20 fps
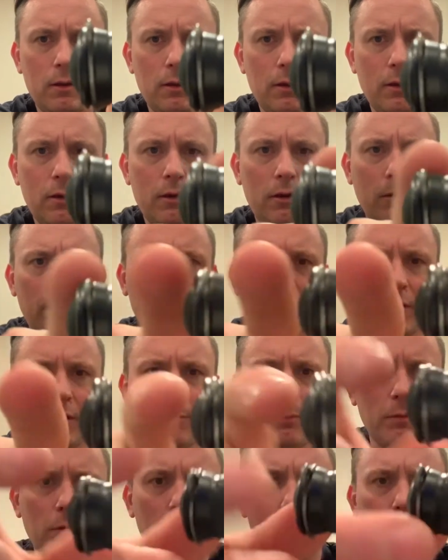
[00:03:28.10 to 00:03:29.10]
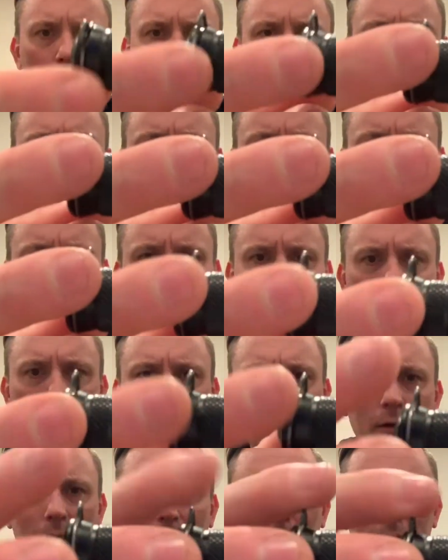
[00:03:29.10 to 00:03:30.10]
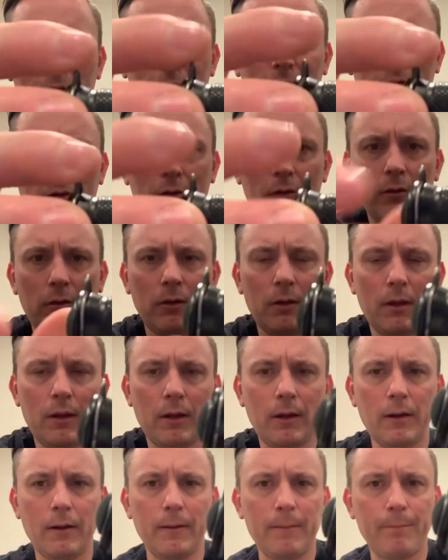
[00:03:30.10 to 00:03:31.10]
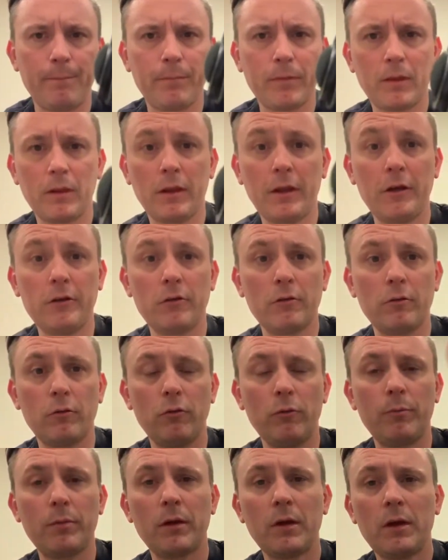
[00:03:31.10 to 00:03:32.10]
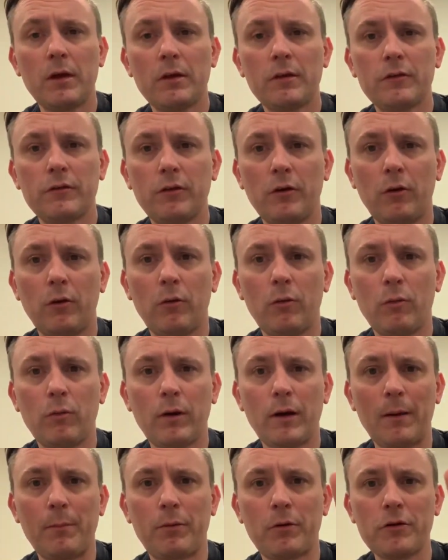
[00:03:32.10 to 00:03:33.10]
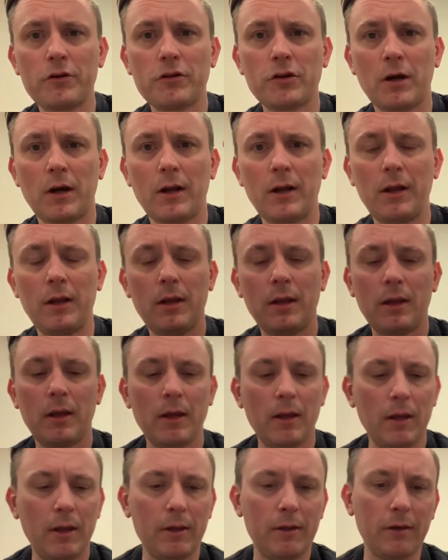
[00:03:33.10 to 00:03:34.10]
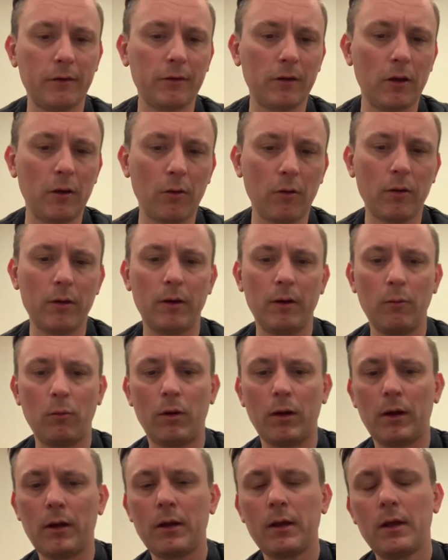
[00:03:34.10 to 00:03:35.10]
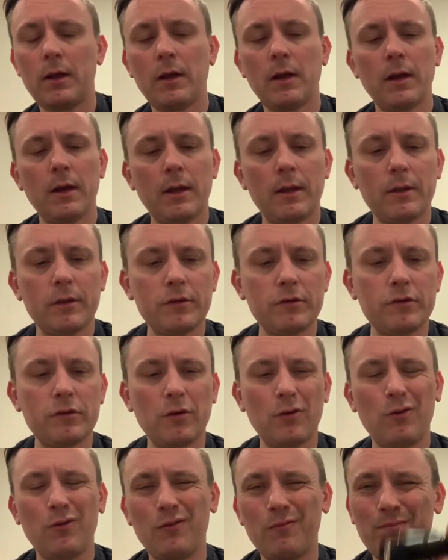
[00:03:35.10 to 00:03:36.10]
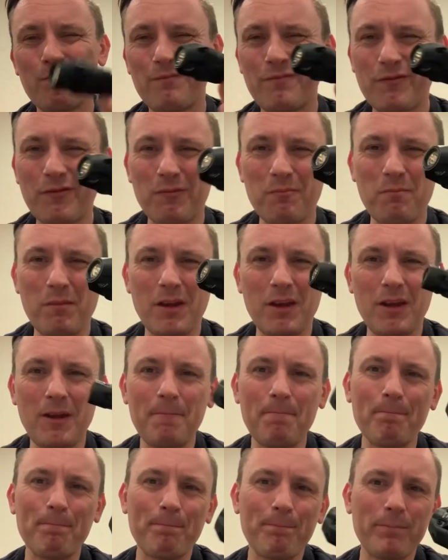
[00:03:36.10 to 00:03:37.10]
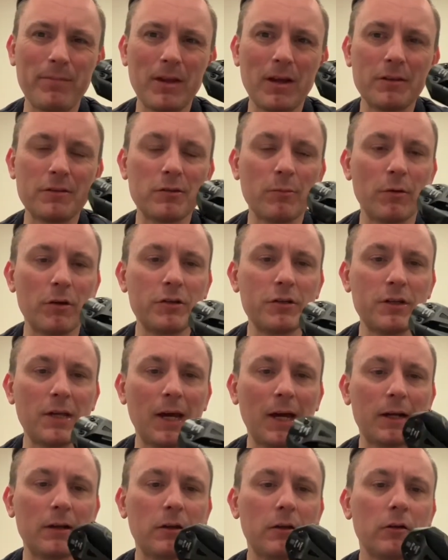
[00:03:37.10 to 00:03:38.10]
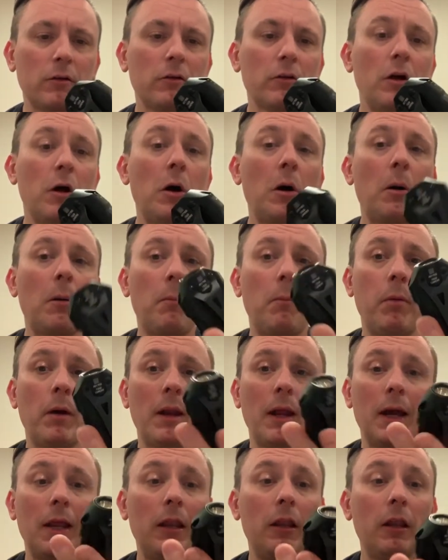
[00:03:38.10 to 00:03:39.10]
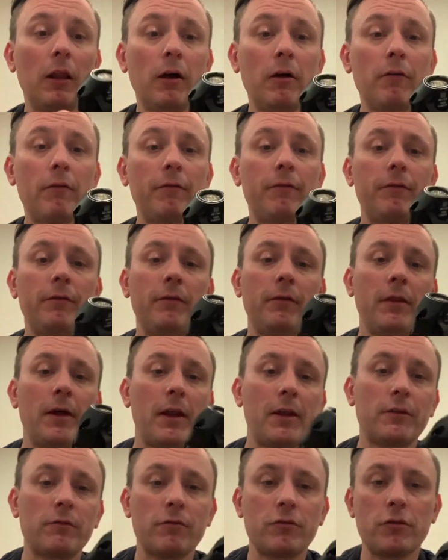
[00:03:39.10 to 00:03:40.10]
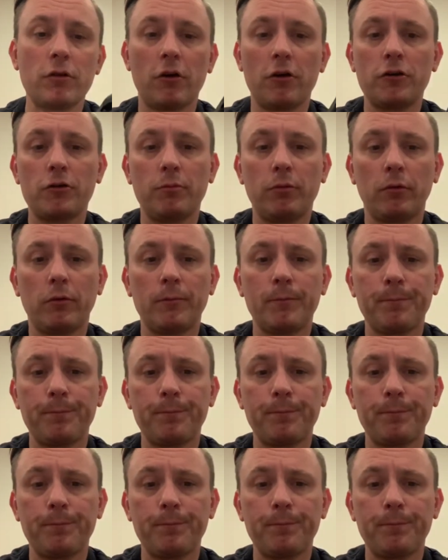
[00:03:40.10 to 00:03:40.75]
it comes up a little bit, and then you also have this little lanyard loop. So when I push on it, it doesn't go anywhere. So for me, not so much tactical, but I love that it's rechargeable.